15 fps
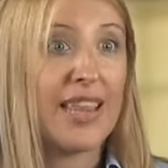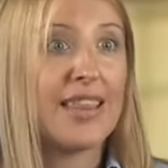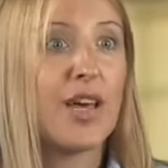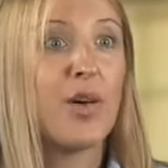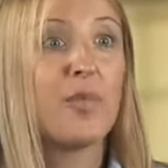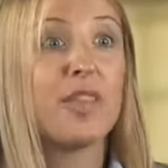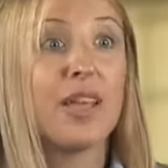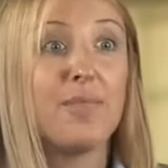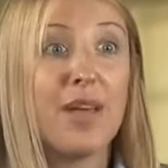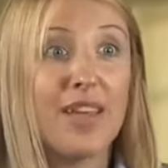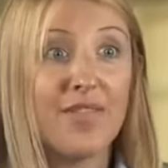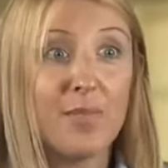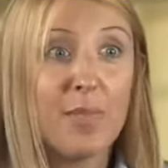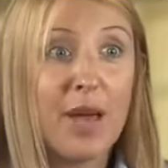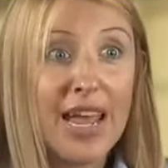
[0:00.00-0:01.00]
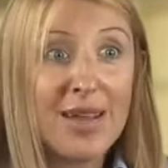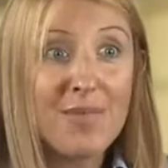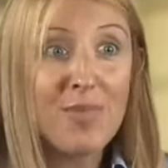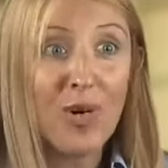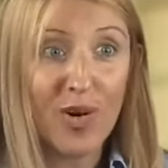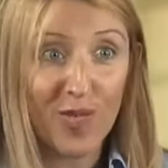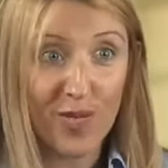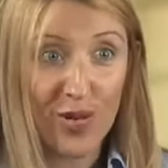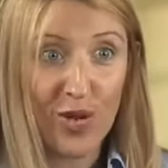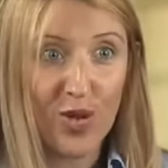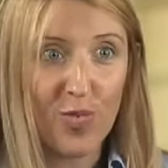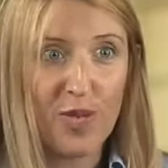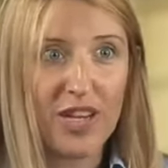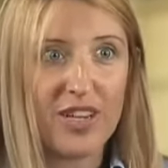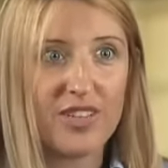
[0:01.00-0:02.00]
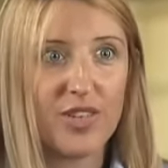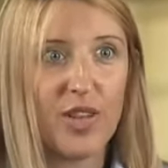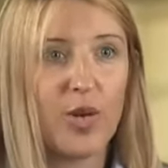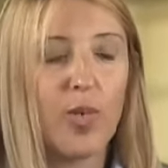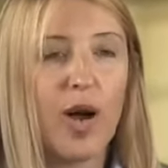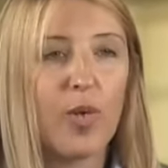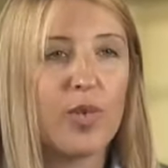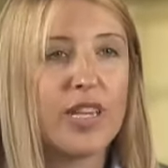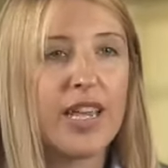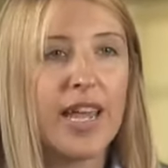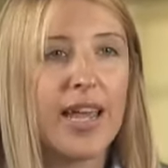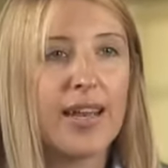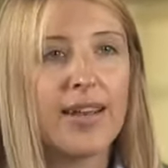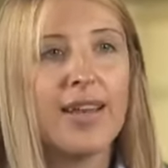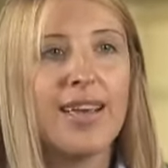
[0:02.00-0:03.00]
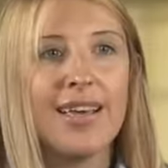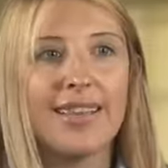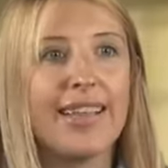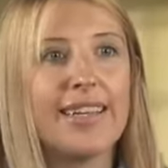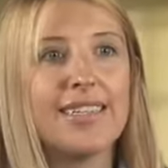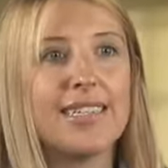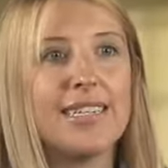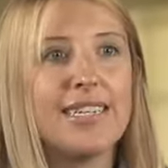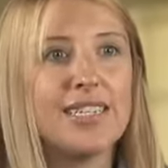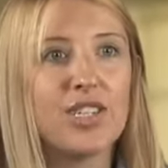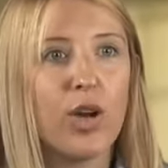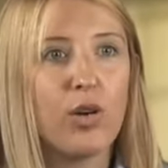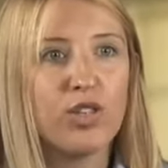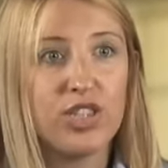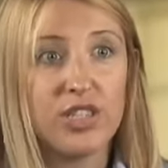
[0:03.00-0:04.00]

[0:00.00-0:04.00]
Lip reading: And they may even pay more for you because they're like, wow, we can't let Denise go.